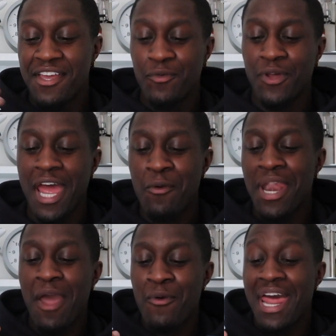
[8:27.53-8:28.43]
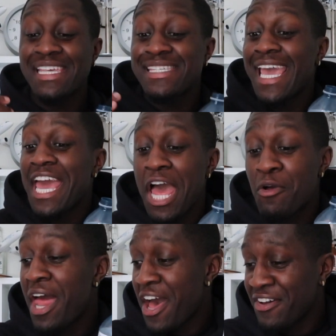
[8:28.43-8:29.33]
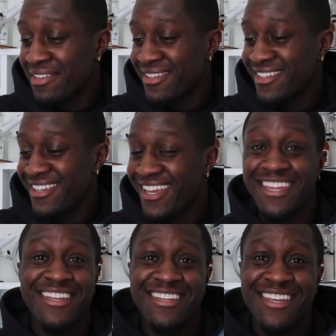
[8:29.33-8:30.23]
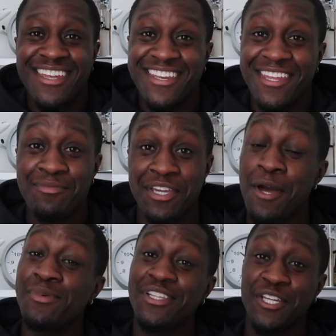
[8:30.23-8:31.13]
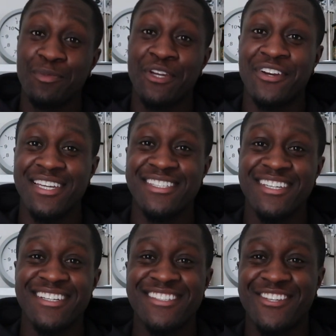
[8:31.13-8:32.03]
when I say it out loud, it becomes a little bit crazier.